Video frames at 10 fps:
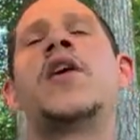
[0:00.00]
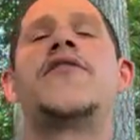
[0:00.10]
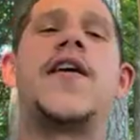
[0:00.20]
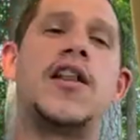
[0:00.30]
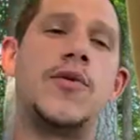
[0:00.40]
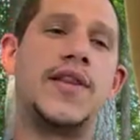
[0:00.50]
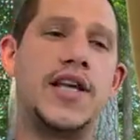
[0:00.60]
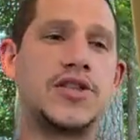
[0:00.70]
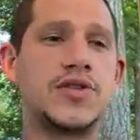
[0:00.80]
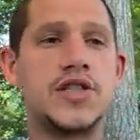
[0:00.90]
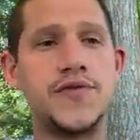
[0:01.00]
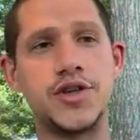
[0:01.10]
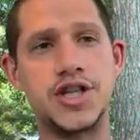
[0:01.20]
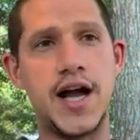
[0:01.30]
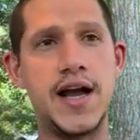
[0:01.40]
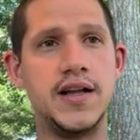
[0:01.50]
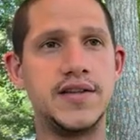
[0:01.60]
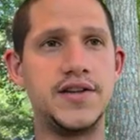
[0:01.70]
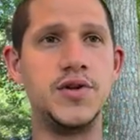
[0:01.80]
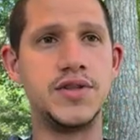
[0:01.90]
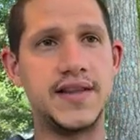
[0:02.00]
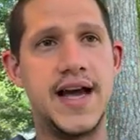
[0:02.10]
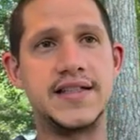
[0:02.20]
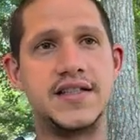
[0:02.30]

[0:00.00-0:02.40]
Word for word: following the interest of your child and using that